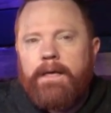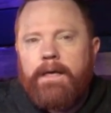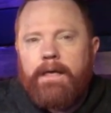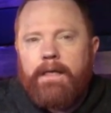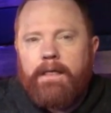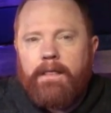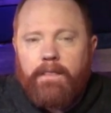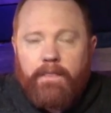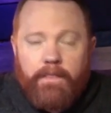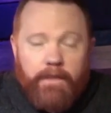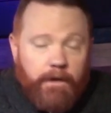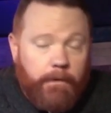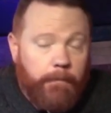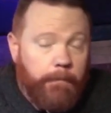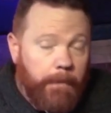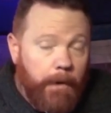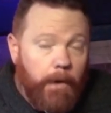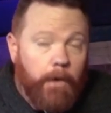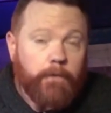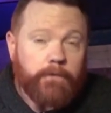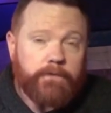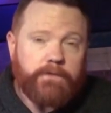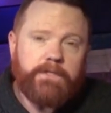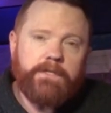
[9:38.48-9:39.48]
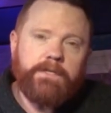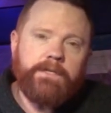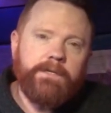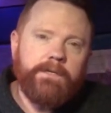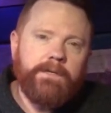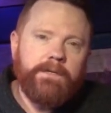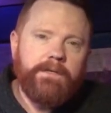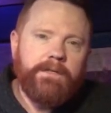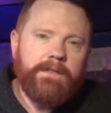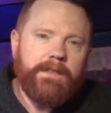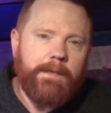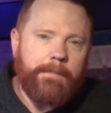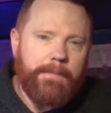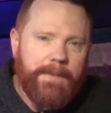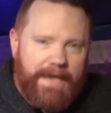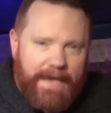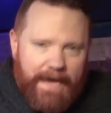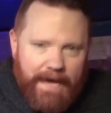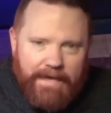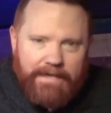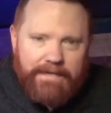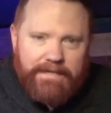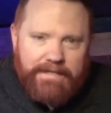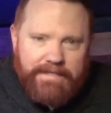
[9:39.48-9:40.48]
their boats. They
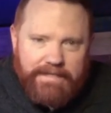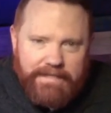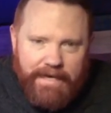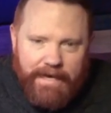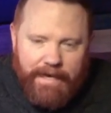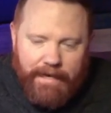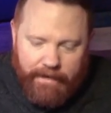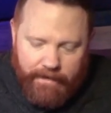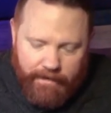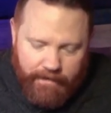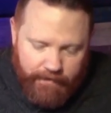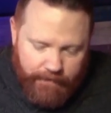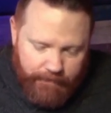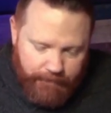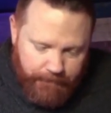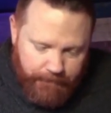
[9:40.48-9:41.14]
began to sink.